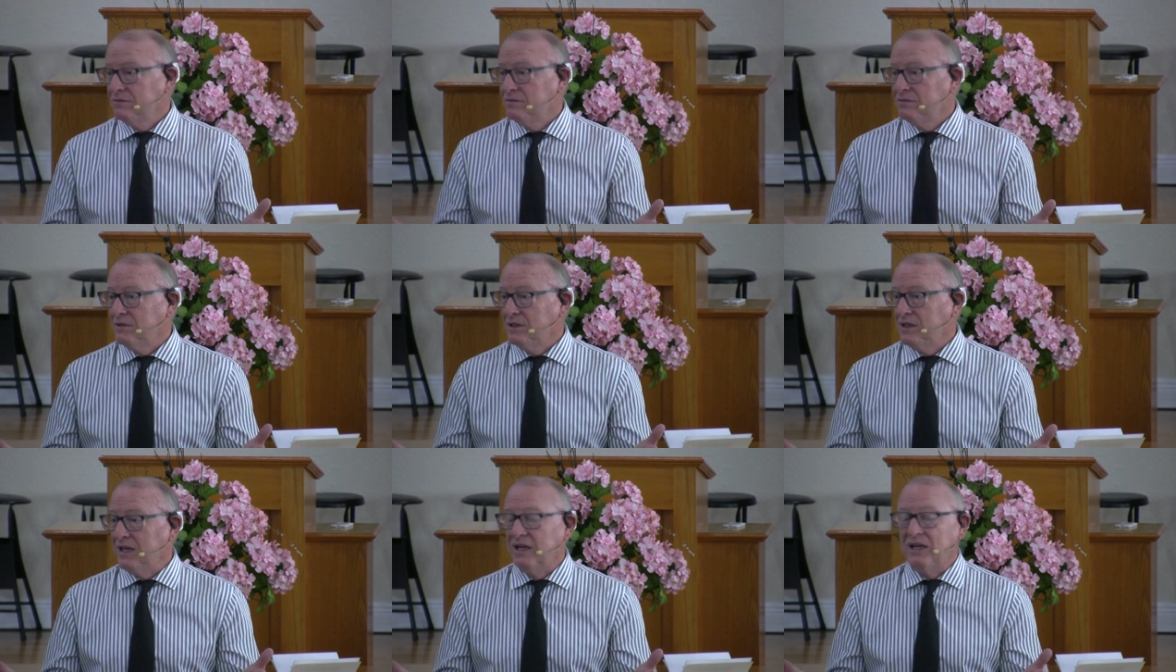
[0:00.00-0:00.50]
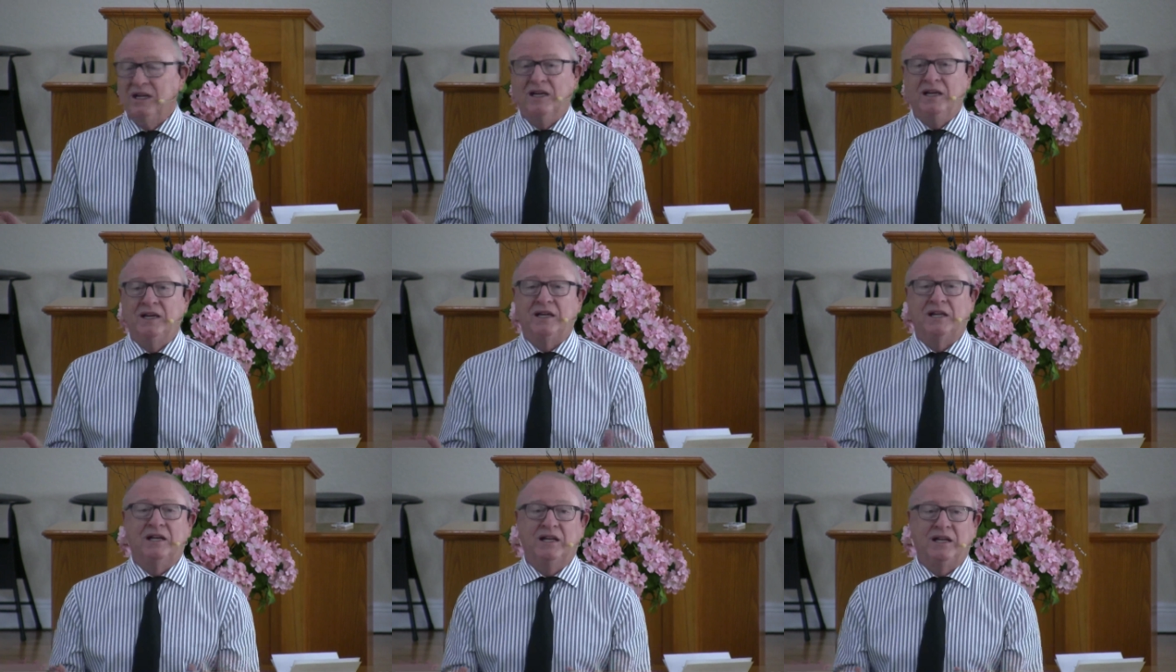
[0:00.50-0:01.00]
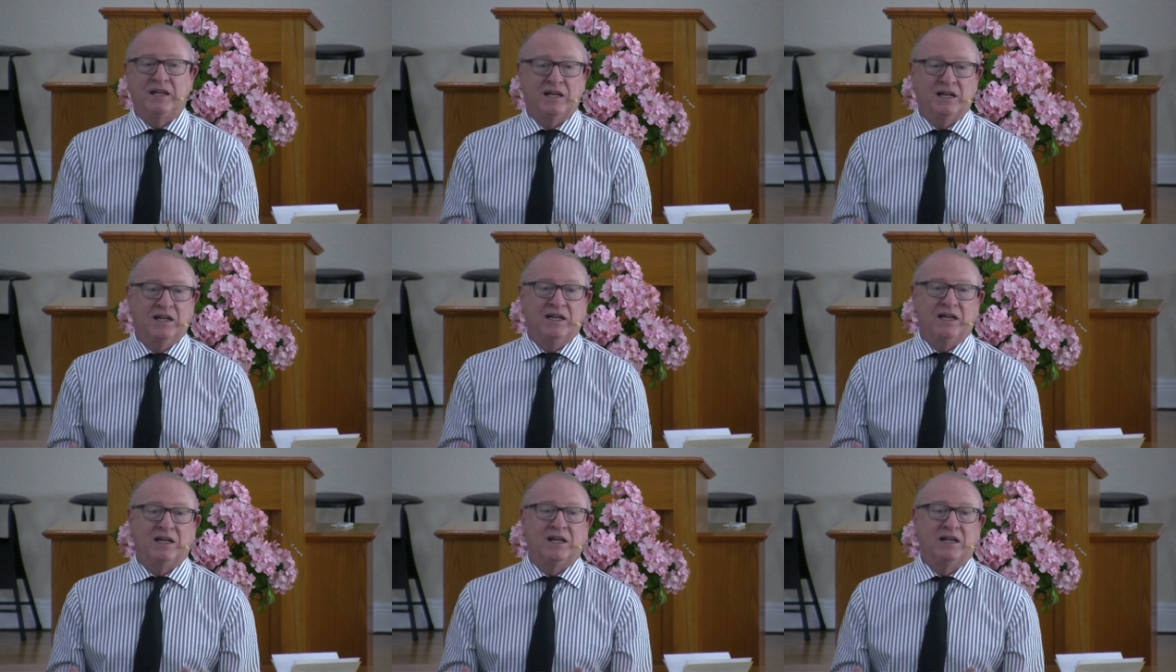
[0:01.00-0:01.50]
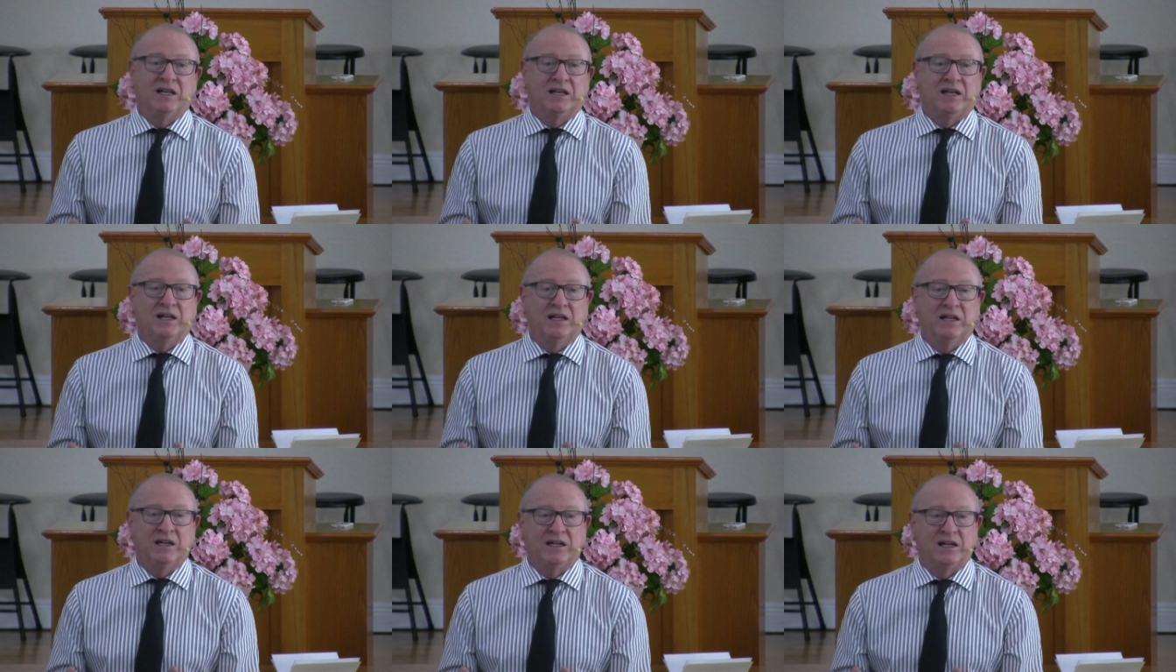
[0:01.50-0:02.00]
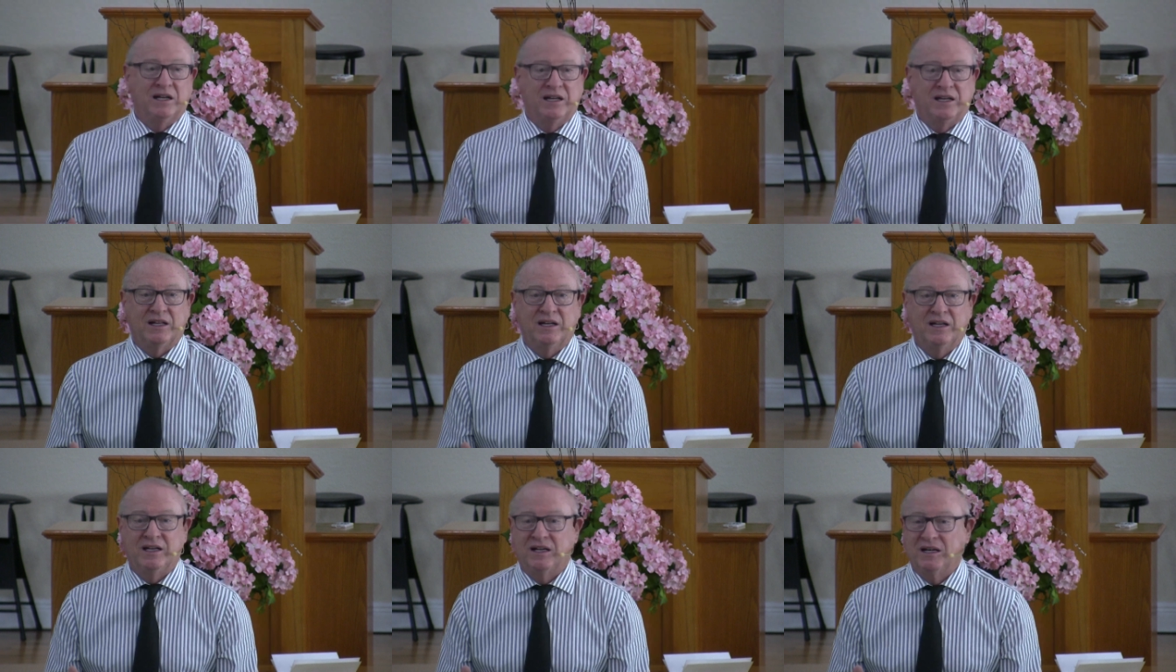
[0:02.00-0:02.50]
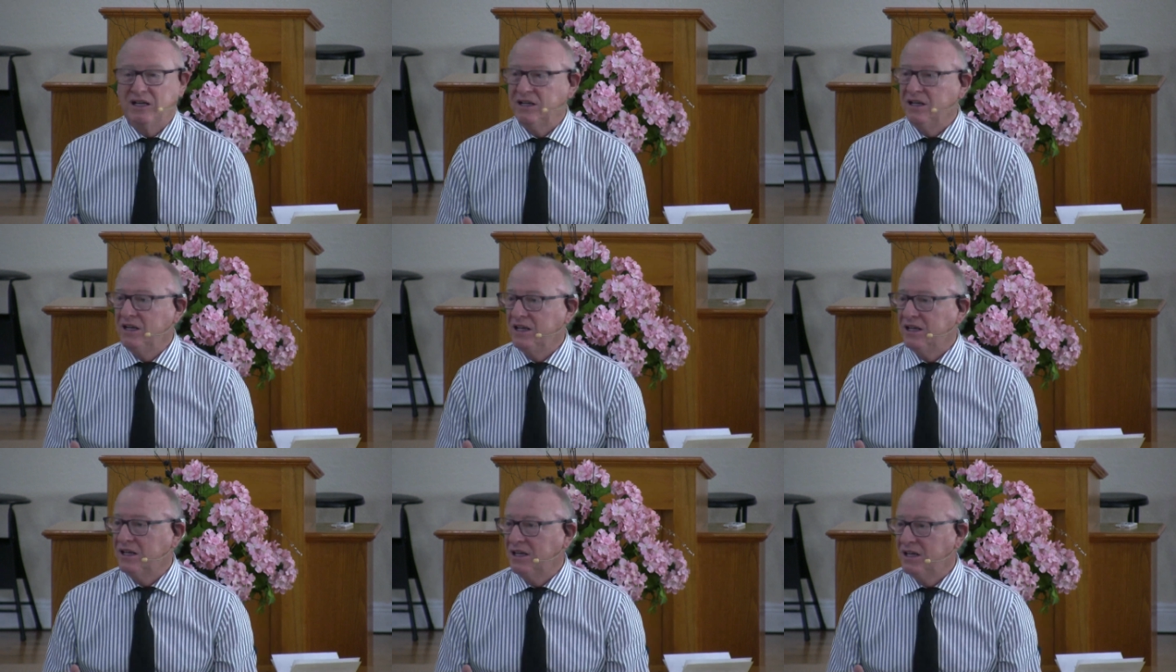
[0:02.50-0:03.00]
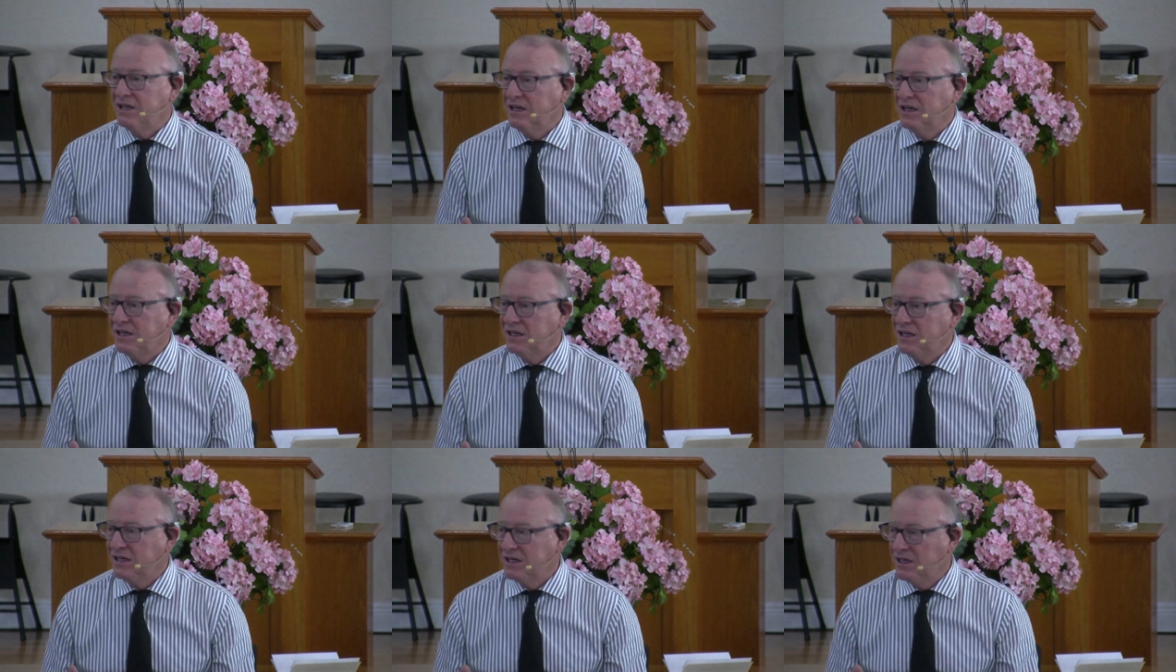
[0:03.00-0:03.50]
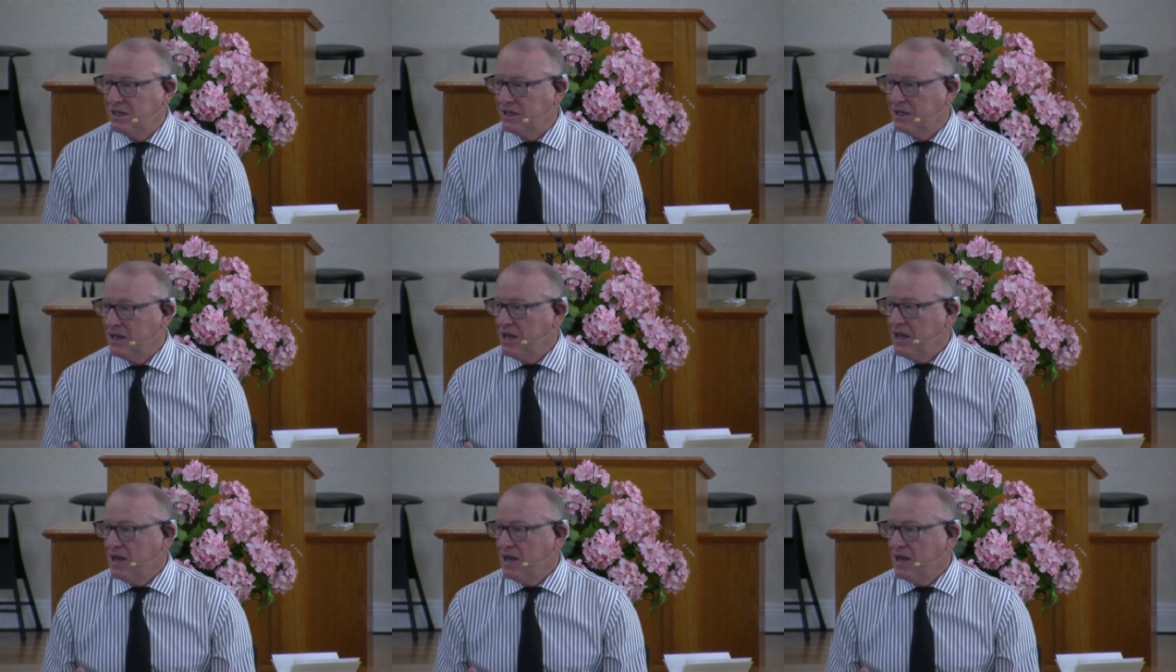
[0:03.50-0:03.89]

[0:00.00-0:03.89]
and they'd lick and lick and lick and lick and lick and lick and lick and lick lick lick lick lick lick.